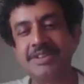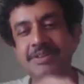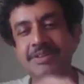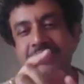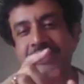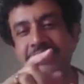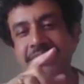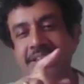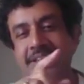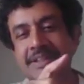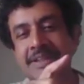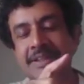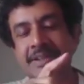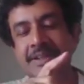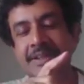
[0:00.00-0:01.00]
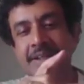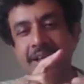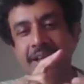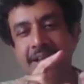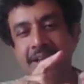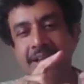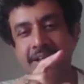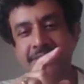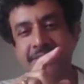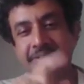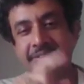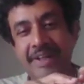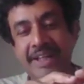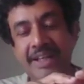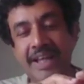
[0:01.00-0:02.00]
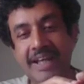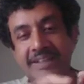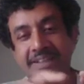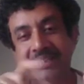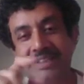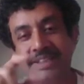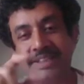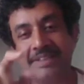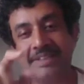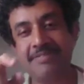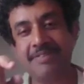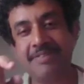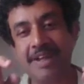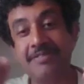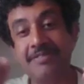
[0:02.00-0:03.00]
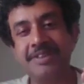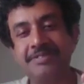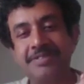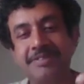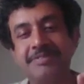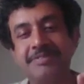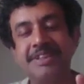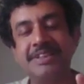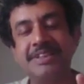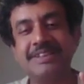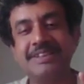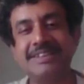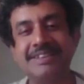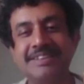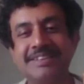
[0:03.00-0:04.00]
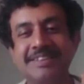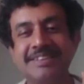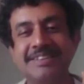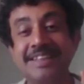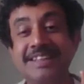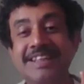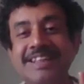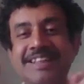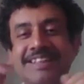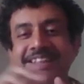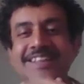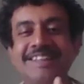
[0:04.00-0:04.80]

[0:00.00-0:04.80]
So C three and C five 15. 15 is Tithi.